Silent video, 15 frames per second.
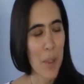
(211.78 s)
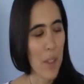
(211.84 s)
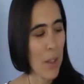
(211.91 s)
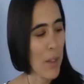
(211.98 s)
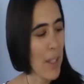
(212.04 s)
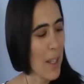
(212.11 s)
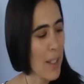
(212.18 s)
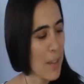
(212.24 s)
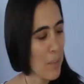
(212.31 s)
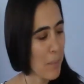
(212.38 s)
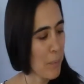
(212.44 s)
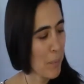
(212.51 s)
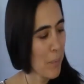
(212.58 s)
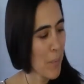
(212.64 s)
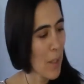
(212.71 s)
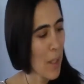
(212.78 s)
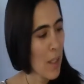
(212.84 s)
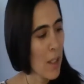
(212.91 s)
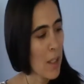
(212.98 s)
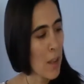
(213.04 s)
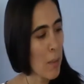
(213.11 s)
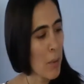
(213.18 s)
Okay?
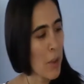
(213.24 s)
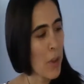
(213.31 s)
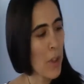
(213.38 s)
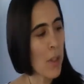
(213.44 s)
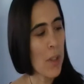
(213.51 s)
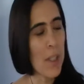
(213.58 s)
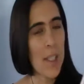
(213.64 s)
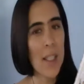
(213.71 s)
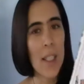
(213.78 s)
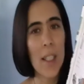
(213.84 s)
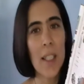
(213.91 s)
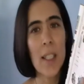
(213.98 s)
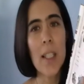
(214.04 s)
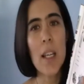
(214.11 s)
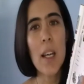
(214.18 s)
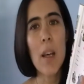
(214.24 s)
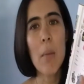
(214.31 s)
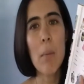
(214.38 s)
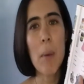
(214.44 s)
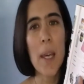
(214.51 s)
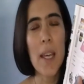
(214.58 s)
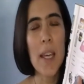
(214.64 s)
Number 13,
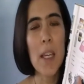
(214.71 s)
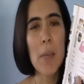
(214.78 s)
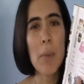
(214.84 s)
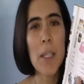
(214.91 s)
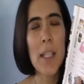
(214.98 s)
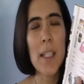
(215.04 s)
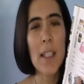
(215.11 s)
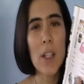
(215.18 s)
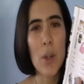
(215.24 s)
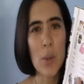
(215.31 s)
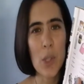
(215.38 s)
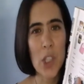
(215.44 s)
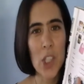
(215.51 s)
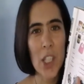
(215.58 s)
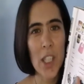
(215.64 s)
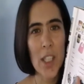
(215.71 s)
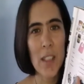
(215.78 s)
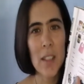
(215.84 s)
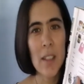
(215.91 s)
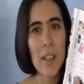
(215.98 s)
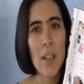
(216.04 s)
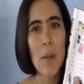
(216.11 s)
baby
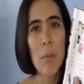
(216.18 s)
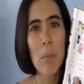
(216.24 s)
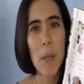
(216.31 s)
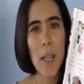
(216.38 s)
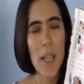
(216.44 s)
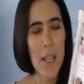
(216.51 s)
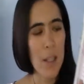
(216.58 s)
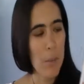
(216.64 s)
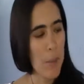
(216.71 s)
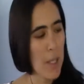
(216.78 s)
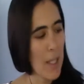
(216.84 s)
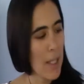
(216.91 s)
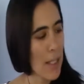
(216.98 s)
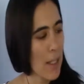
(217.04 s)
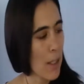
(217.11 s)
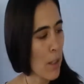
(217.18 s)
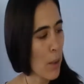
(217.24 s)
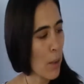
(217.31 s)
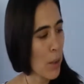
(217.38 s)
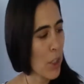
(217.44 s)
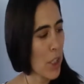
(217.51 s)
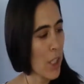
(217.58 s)
lotion. Baby
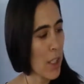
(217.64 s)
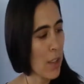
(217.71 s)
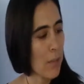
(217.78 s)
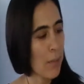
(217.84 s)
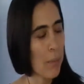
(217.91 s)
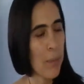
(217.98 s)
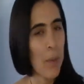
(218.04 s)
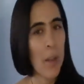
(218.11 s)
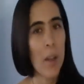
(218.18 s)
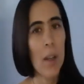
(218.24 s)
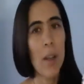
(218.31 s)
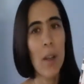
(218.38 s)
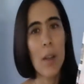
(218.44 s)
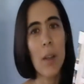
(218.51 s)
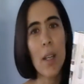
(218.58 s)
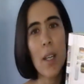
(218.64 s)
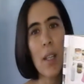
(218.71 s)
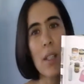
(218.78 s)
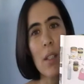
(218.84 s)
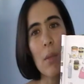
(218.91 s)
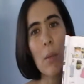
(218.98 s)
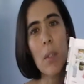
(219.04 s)
lotion. Okay,
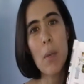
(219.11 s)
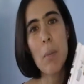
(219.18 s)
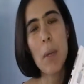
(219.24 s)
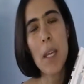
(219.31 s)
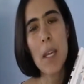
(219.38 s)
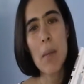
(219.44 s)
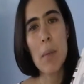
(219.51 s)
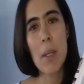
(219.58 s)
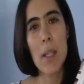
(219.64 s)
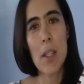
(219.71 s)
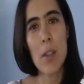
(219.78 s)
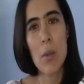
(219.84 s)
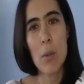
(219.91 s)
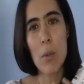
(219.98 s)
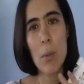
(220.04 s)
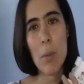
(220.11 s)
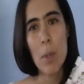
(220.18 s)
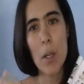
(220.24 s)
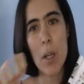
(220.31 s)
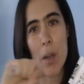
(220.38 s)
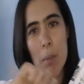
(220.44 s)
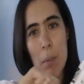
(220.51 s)
so when the baby, you, you
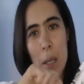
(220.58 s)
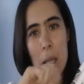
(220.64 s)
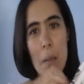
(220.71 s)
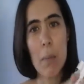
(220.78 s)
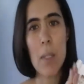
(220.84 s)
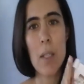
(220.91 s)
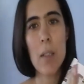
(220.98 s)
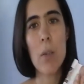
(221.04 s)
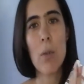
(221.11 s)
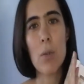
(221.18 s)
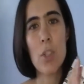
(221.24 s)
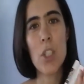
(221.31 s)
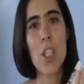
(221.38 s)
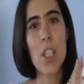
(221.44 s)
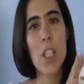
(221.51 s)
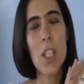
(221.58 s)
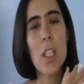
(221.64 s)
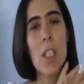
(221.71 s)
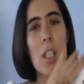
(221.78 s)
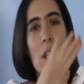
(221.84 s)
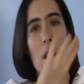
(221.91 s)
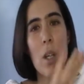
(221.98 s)
put on baby
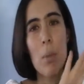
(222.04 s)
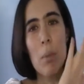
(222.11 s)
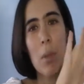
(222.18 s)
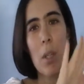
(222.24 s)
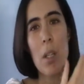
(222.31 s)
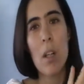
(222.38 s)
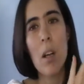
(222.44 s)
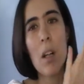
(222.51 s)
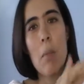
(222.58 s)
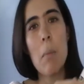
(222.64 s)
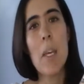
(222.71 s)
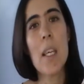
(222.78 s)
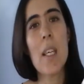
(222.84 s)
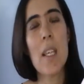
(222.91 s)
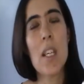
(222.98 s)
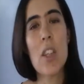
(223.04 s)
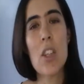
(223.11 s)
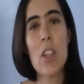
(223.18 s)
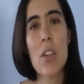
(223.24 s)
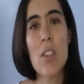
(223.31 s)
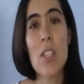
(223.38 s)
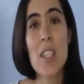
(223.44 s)
lotion, put it on to make
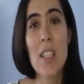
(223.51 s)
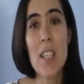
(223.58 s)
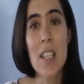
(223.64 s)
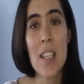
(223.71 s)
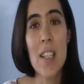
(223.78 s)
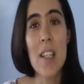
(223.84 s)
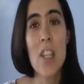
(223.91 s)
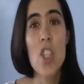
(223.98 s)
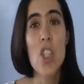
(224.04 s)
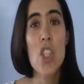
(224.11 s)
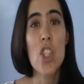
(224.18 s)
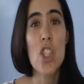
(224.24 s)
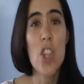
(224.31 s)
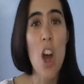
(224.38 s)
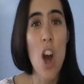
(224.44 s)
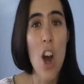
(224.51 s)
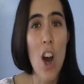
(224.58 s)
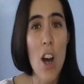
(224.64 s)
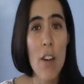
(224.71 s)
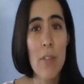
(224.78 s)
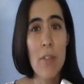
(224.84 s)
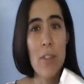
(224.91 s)
their skin
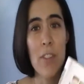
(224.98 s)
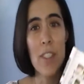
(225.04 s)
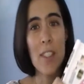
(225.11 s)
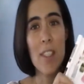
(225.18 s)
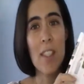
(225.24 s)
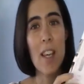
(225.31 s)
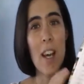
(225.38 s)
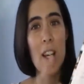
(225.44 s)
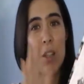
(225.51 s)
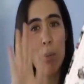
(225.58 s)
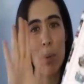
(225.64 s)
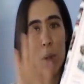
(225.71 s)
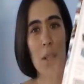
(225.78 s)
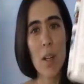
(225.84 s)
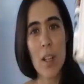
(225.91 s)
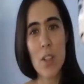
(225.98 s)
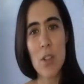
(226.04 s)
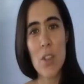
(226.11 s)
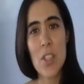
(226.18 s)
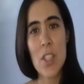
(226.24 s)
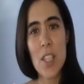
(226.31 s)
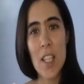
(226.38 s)
soft. Yeah, you put it on
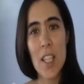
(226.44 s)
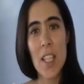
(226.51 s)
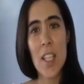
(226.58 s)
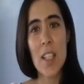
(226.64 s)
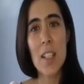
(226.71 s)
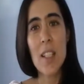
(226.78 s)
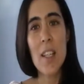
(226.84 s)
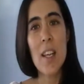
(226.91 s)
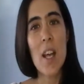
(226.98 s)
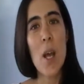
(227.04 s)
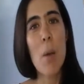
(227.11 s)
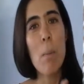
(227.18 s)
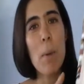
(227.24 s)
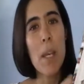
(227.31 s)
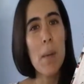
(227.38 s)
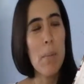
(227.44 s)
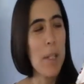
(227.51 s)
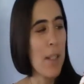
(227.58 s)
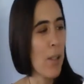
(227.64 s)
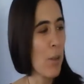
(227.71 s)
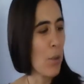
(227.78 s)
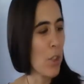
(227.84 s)
your skin.
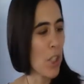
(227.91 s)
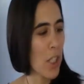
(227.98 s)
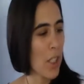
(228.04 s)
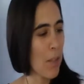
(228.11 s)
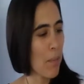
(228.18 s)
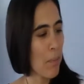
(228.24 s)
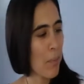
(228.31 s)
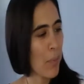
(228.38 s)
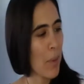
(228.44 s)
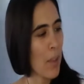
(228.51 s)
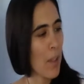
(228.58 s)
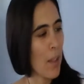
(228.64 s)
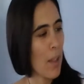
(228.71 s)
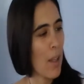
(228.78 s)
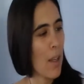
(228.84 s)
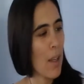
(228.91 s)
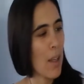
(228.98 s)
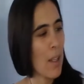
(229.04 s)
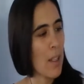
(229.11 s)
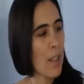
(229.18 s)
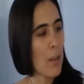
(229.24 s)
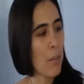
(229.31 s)
Baby lotion.
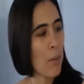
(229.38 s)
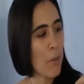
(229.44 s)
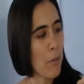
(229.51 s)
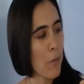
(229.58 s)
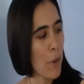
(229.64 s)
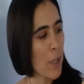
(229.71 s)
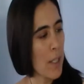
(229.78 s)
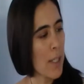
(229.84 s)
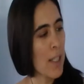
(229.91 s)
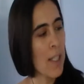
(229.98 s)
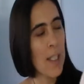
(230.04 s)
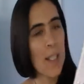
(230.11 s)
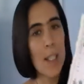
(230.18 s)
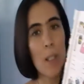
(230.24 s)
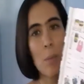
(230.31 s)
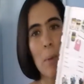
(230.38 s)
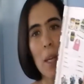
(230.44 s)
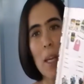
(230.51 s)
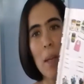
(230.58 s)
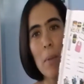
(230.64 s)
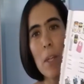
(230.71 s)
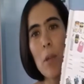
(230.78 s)
Number 14 is
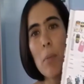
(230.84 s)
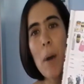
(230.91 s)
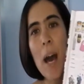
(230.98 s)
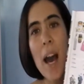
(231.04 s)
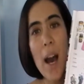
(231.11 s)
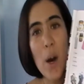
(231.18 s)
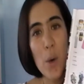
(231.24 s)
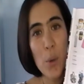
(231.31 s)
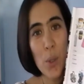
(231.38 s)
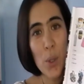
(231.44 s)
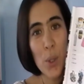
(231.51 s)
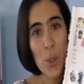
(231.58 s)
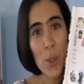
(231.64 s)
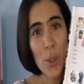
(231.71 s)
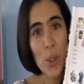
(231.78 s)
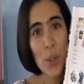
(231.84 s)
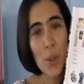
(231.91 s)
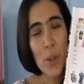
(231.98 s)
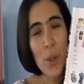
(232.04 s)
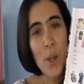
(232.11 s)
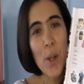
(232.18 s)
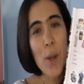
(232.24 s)
baby powder.
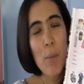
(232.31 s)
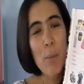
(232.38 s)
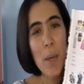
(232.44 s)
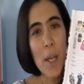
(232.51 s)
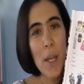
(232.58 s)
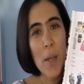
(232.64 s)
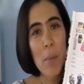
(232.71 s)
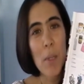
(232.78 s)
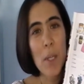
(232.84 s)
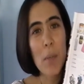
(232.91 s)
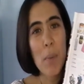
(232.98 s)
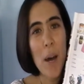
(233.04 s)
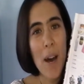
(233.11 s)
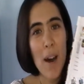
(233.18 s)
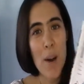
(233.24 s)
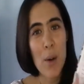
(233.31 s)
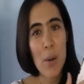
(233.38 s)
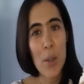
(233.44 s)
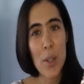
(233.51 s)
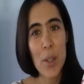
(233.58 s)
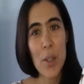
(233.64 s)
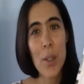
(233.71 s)
Baby
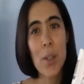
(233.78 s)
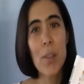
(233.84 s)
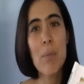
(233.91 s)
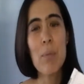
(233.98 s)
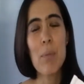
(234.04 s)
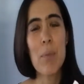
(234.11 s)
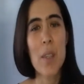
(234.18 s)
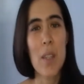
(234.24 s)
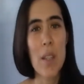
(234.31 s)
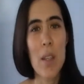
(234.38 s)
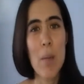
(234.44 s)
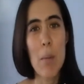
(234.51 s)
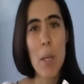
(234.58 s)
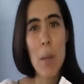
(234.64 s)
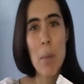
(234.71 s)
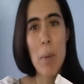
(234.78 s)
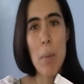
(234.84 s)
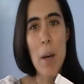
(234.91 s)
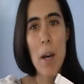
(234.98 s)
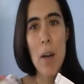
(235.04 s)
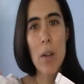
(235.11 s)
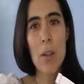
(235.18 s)
powder. Baby
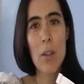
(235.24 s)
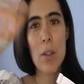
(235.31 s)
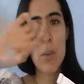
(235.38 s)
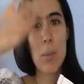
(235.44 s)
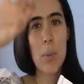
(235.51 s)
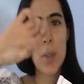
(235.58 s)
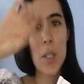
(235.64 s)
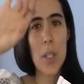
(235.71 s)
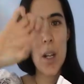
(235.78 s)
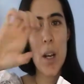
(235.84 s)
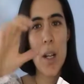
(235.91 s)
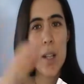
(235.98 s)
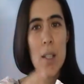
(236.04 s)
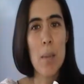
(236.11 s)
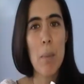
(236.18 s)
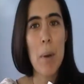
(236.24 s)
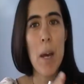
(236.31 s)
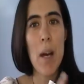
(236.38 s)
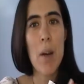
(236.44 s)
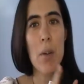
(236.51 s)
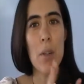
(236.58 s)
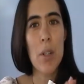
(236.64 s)
powder, you put it on, it's a
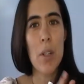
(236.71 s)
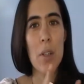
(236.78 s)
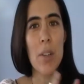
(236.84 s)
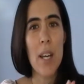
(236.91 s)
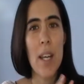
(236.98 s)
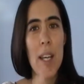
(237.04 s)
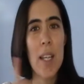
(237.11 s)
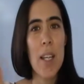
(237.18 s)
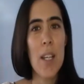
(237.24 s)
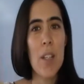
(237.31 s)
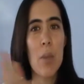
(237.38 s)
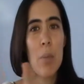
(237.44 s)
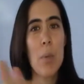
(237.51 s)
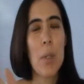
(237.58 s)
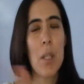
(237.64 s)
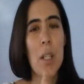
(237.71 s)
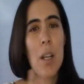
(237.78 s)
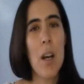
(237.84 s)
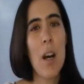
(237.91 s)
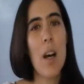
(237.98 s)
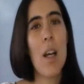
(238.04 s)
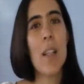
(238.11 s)
powder, right? And you put it
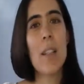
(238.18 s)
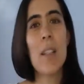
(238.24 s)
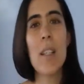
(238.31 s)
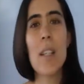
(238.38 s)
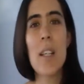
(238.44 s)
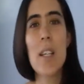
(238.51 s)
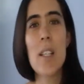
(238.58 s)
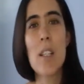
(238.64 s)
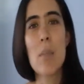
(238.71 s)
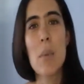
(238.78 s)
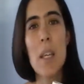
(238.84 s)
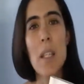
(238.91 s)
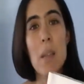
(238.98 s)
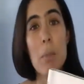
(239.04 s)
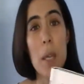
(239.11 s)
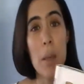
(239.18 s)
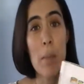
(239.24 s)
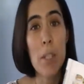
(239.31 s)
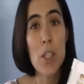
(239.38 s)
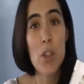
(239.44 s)
on to make the baby